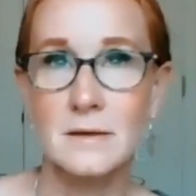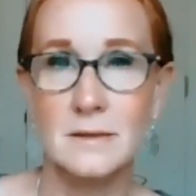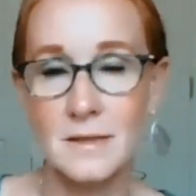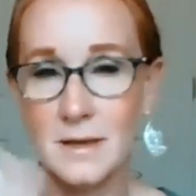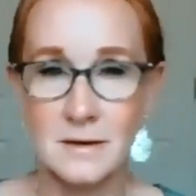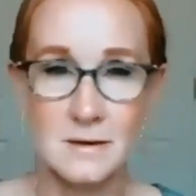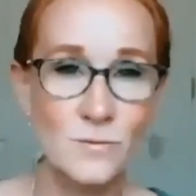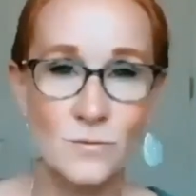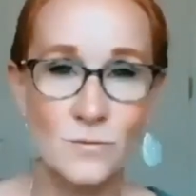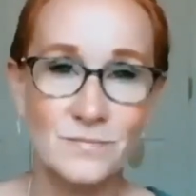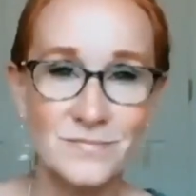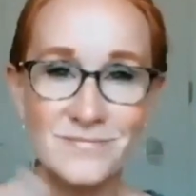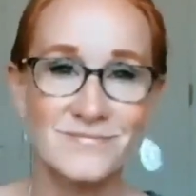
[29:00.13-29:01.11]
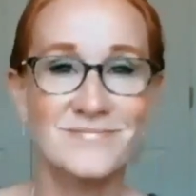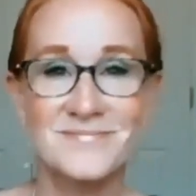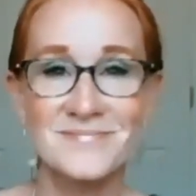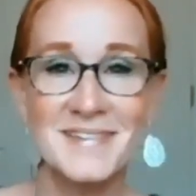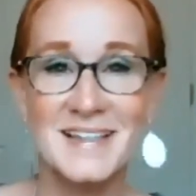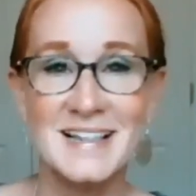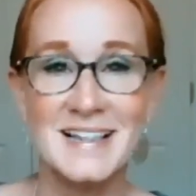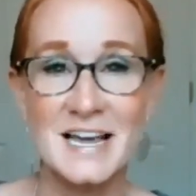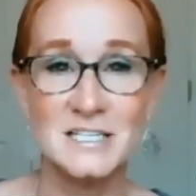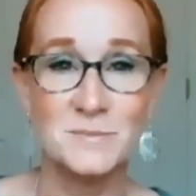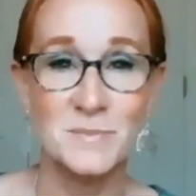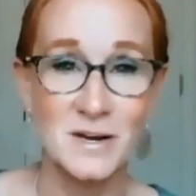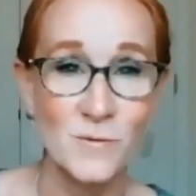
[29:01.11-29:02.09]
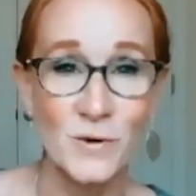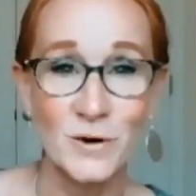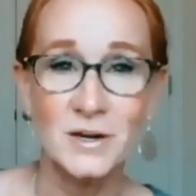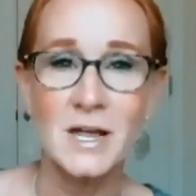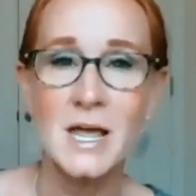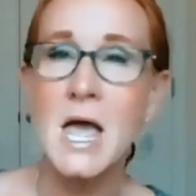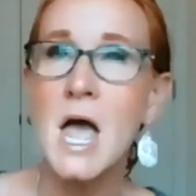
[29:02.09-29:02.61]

And then at the last minute, weren't.